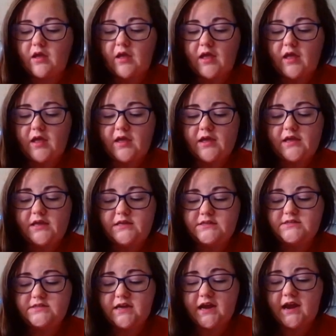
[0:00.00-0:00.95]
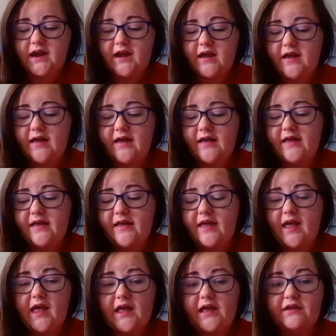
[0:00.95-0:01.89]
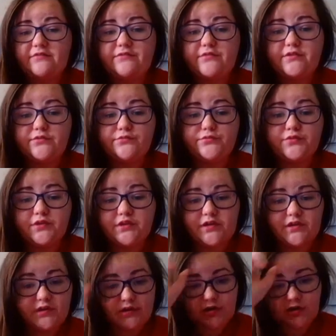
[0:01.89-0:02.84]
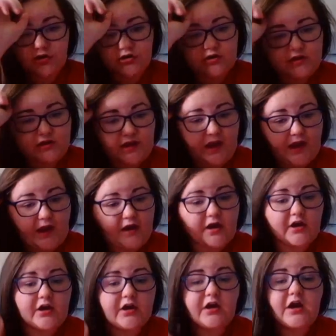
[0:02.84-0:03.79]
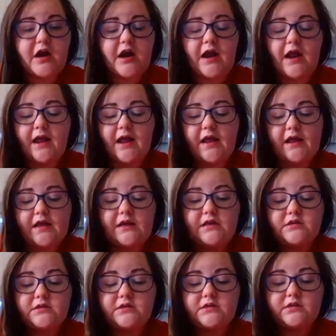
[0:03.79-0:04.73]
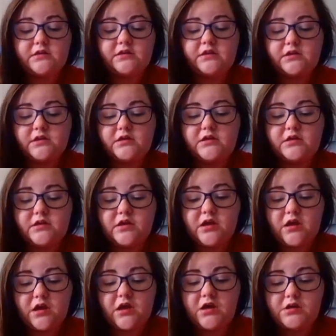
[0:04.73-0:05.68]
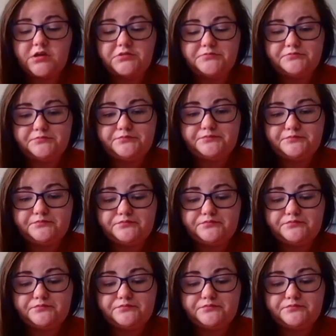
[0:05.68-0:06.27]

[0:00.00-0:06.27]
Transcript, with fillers: And I have really curly hair and um,